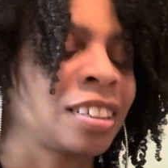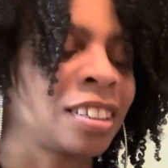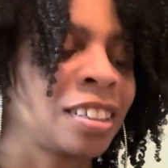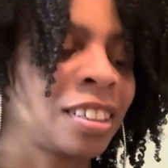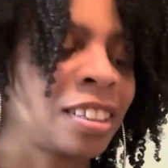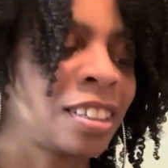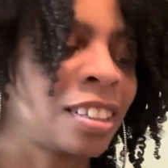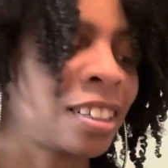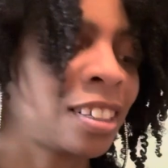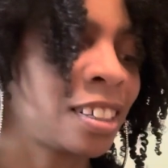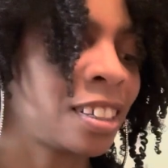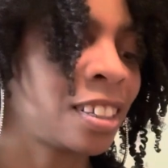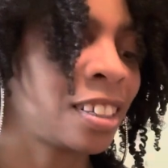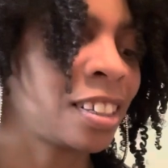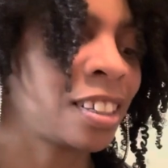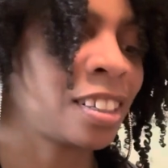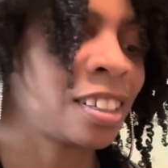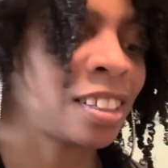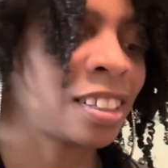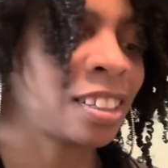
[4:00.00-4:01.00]

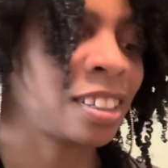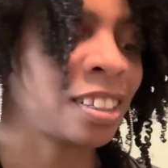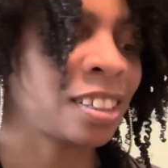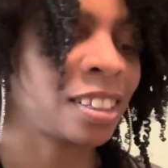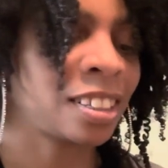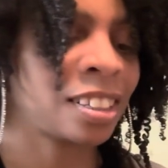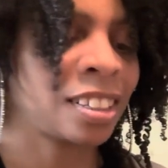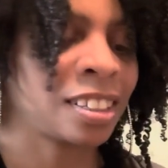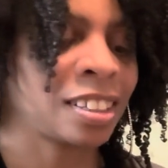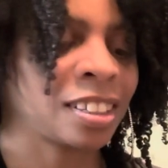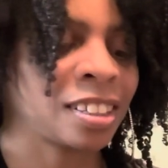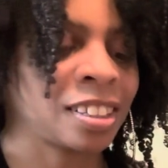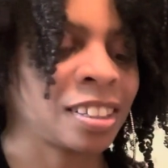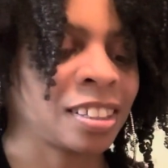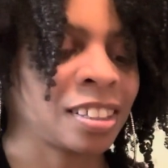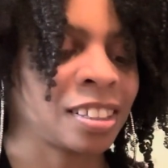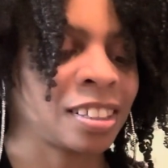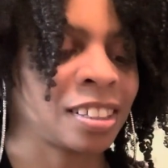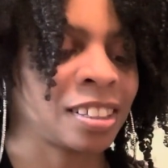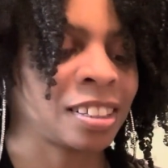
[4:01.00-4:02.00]

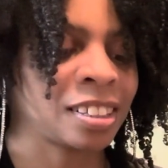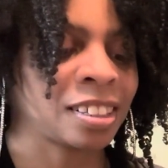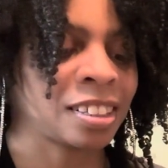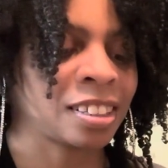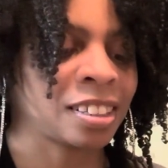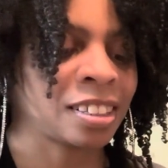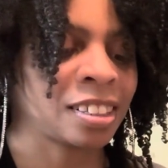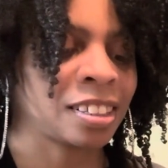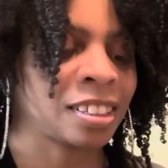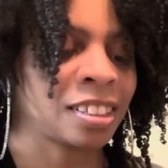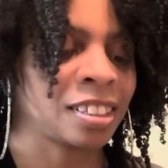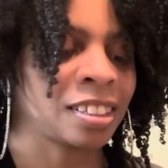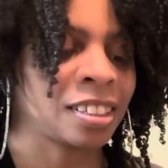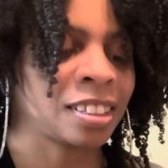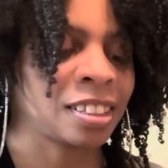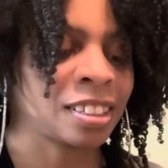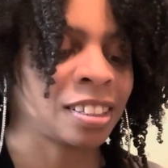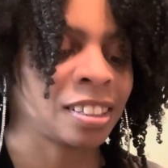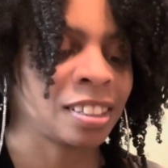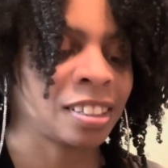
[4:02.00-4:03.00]

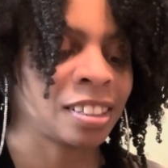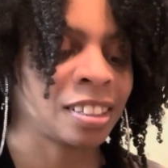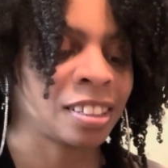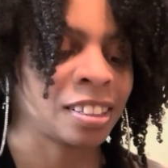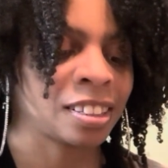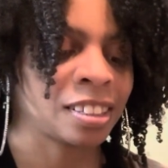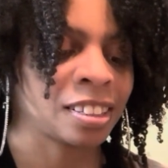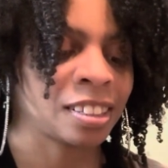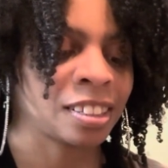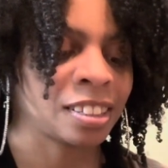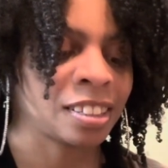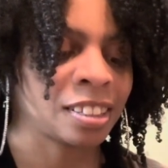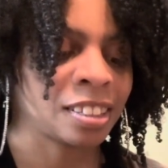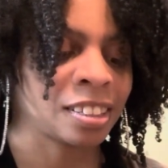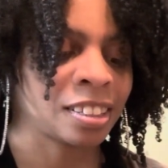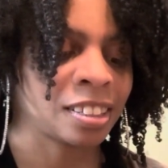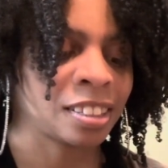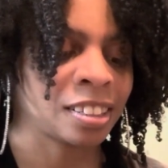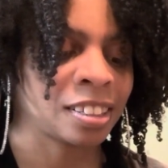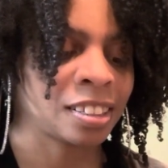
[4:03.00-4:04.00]

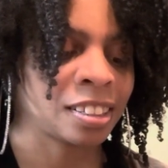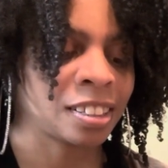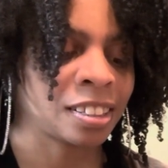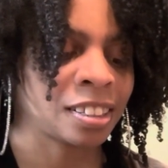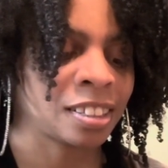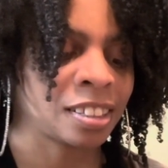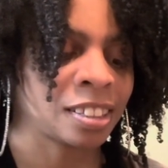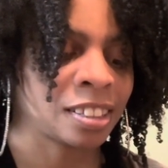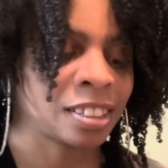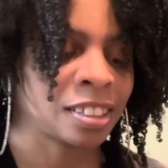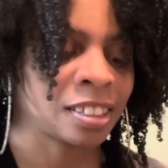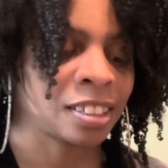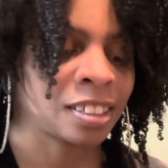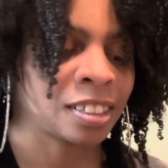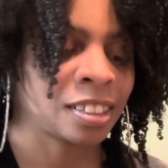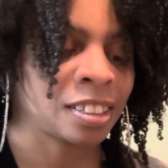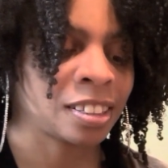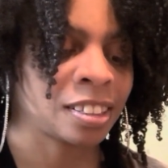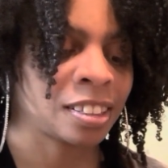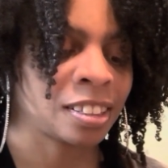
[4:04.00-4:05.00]

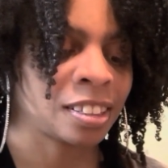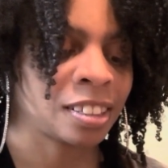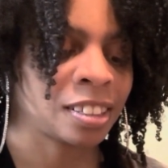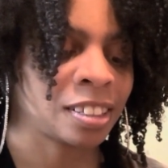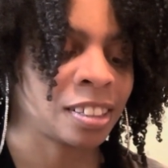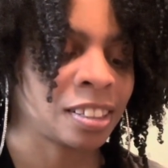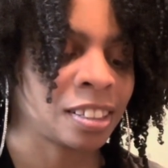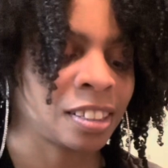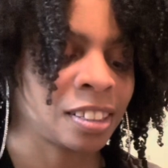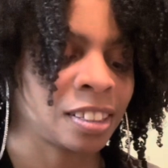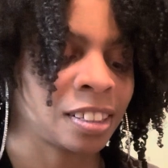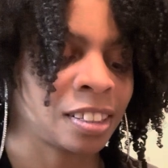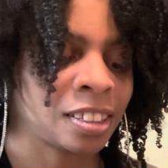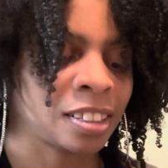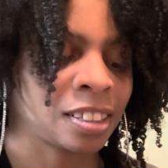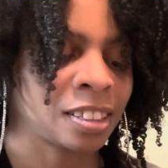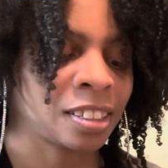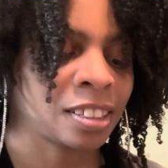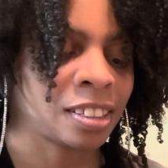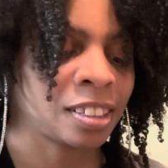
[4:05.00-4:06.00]

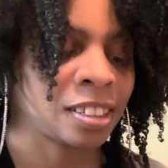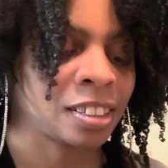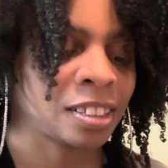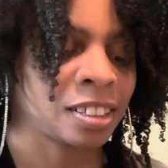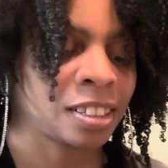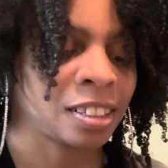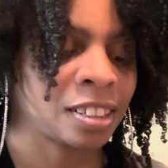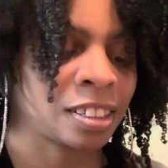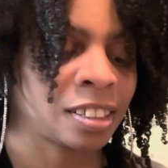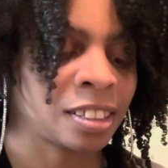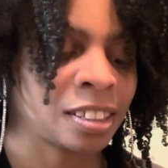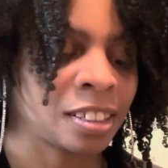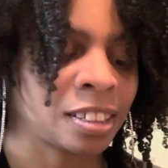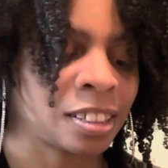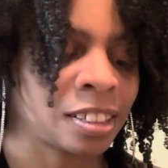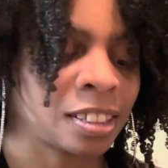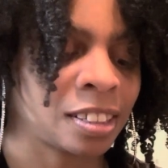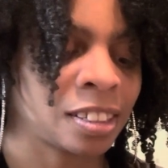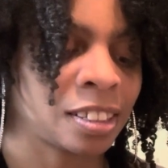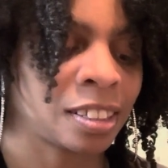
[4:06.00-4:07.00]

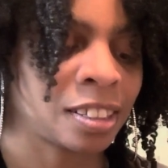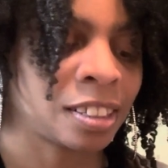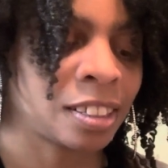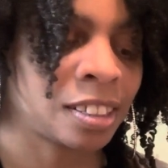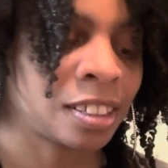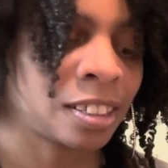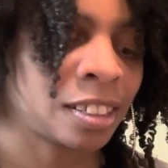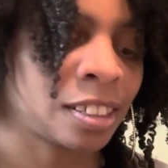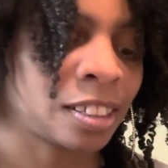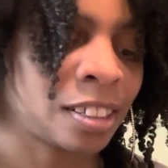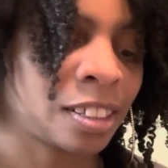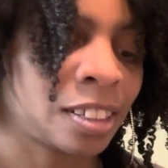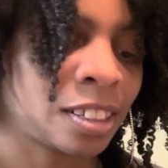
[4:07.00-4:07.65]
Nothing is said.